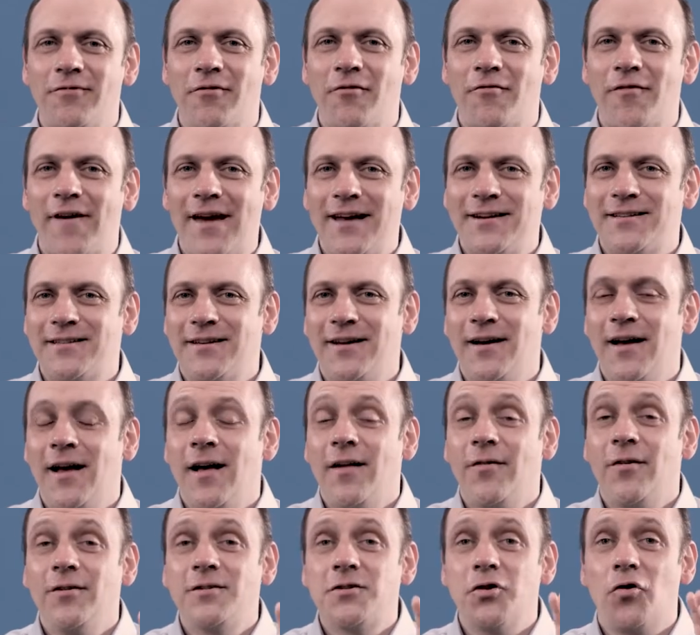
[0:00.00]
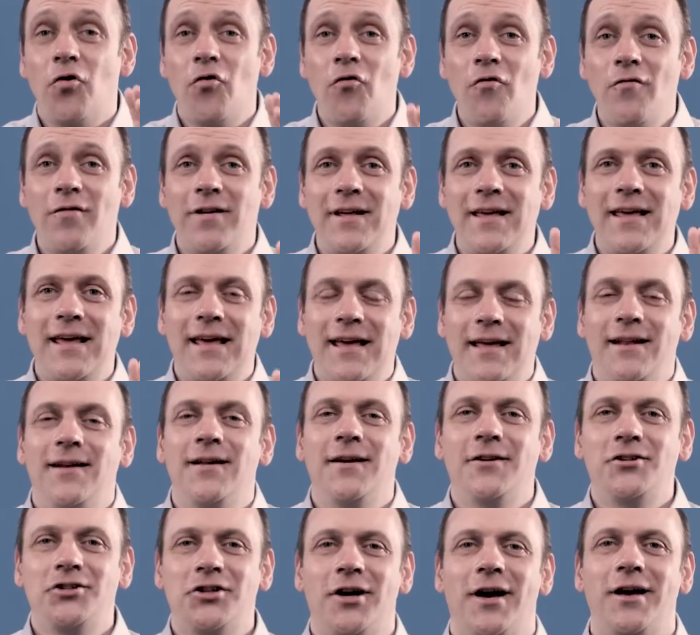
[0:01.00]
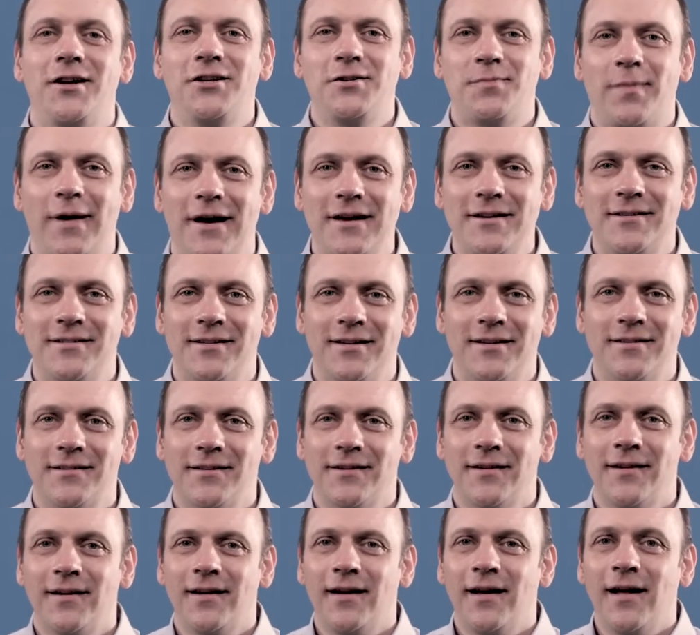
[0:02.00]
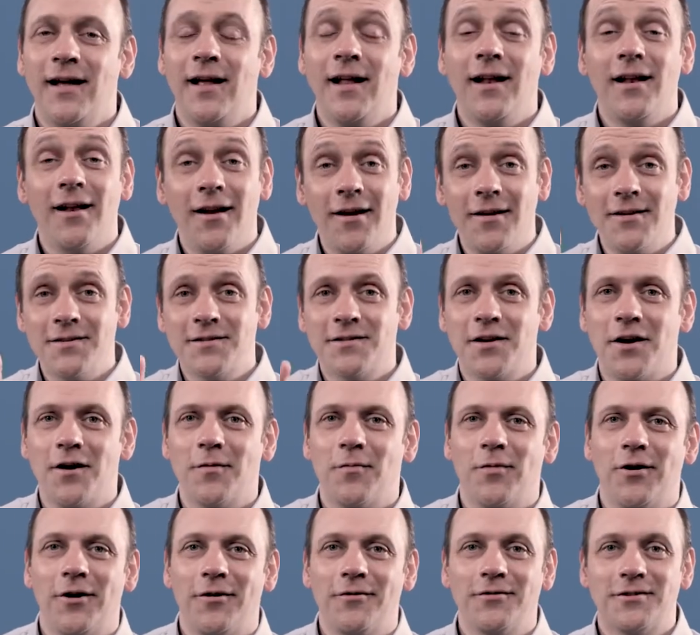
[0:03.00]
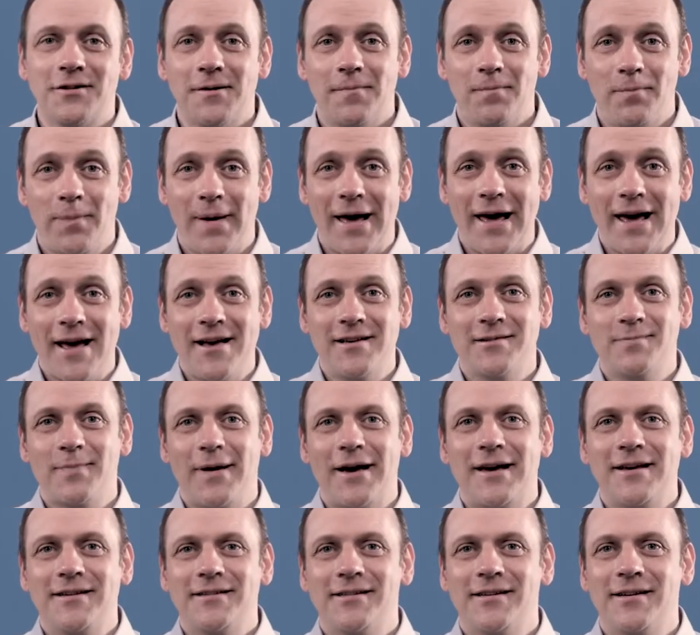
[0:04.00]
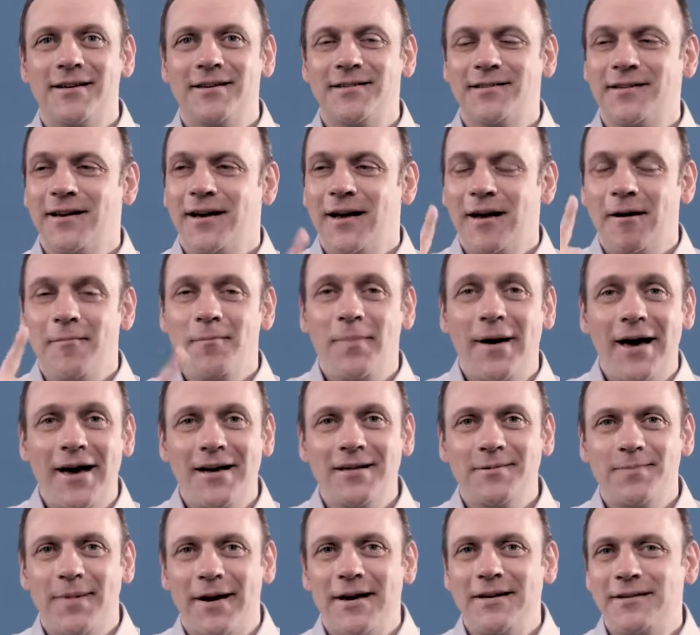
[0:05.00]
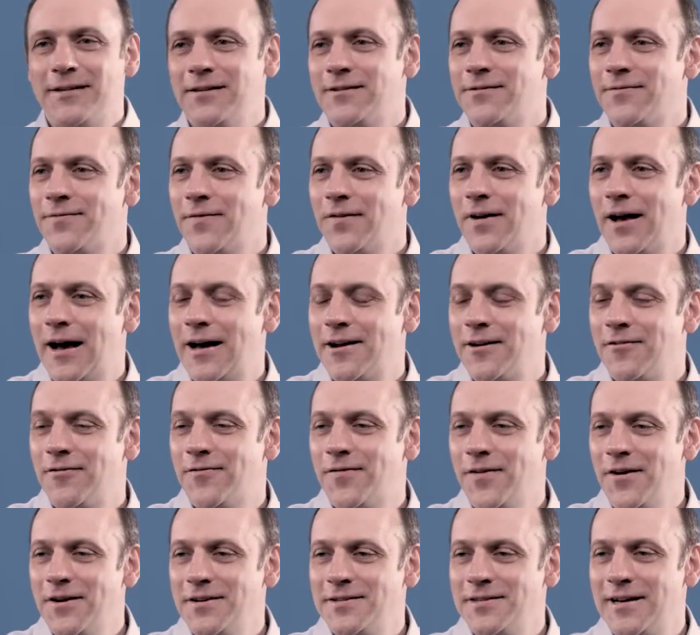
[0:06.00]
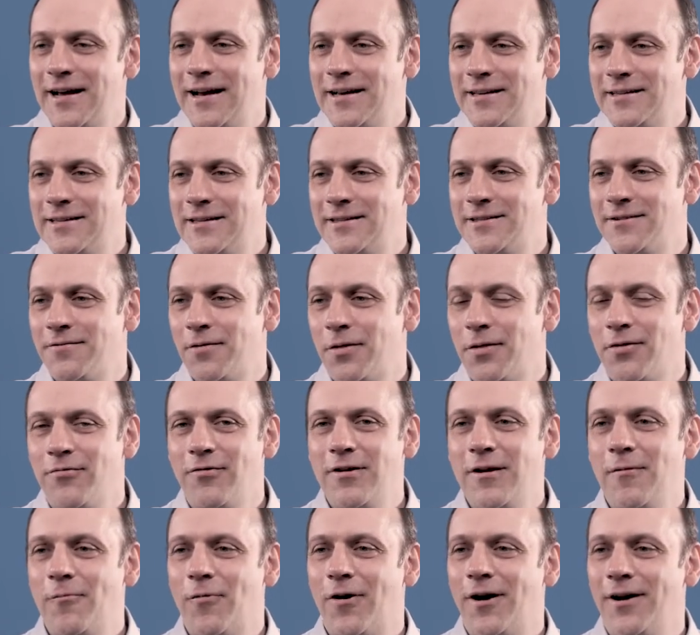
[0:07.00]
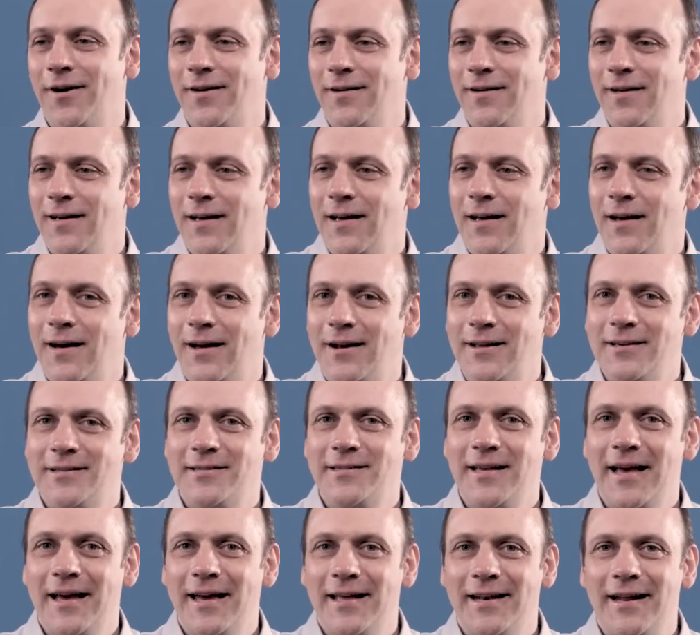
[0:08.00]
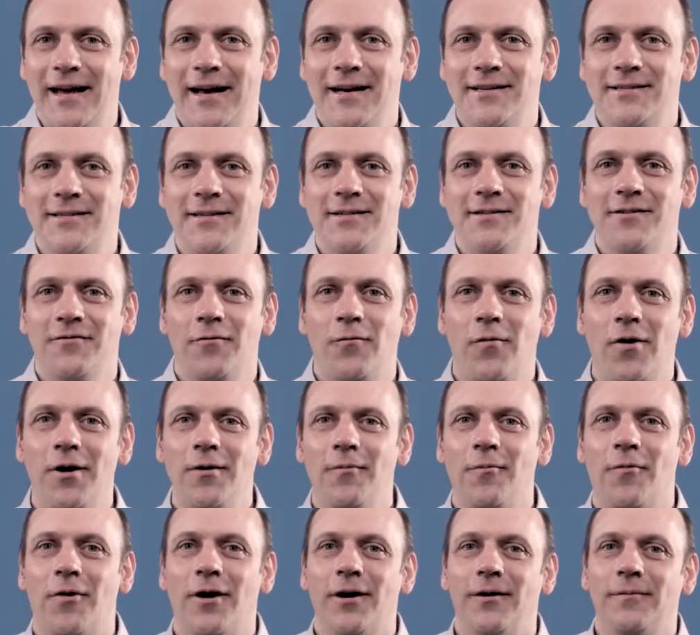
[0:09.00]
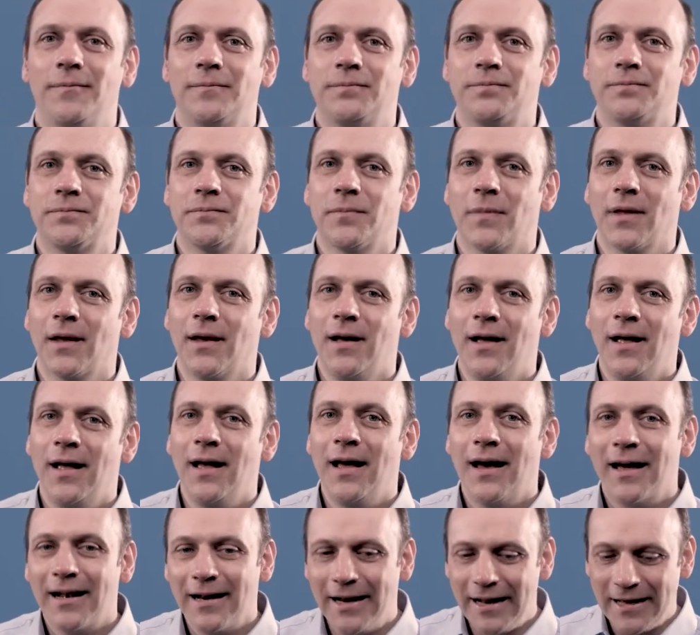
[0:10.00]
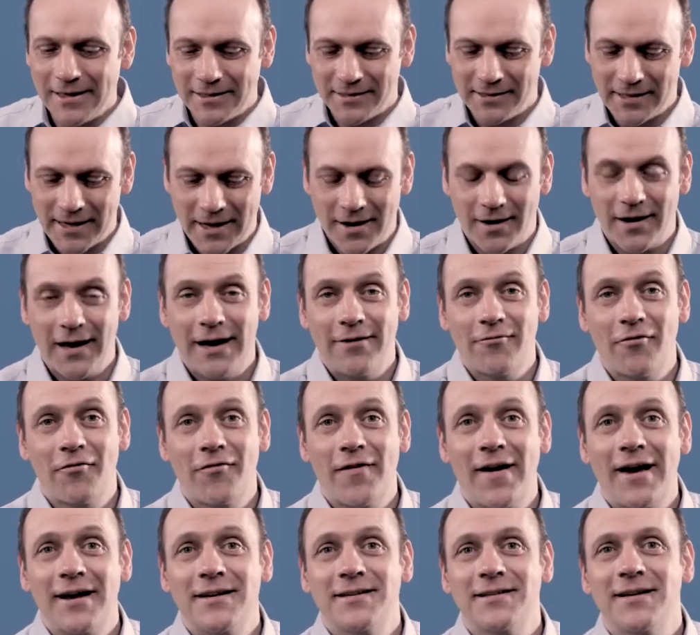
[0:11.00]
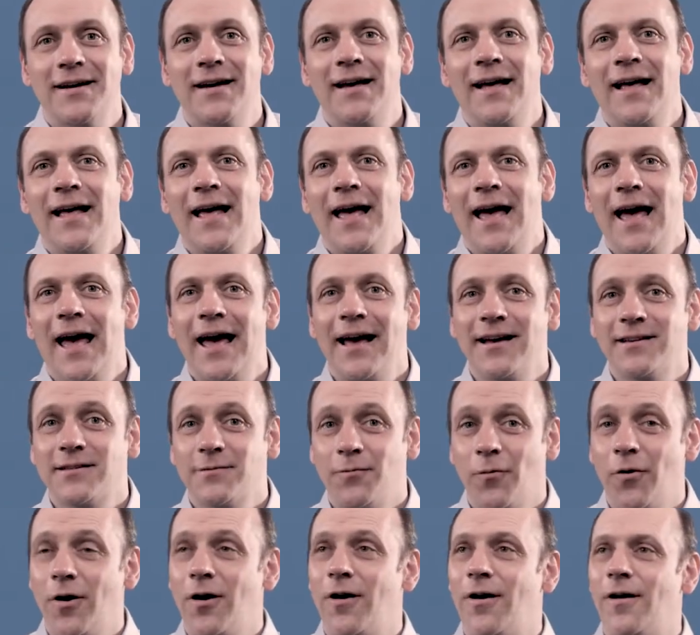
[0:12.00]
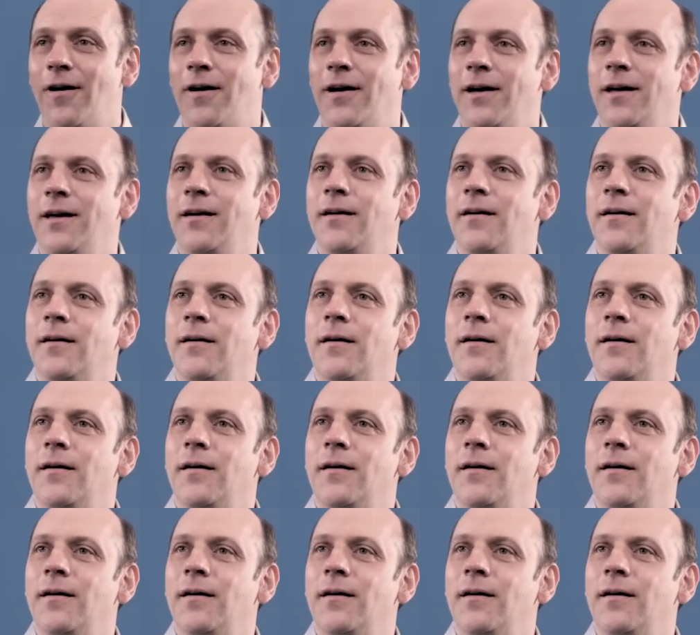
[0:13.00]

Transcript: of a vector that's already in a change basis. Last time we looked at Bayer's basis. Bayer's basis had a first axis of 3, 1 and a second axis of 1, 1. And let's say I have a vector x, y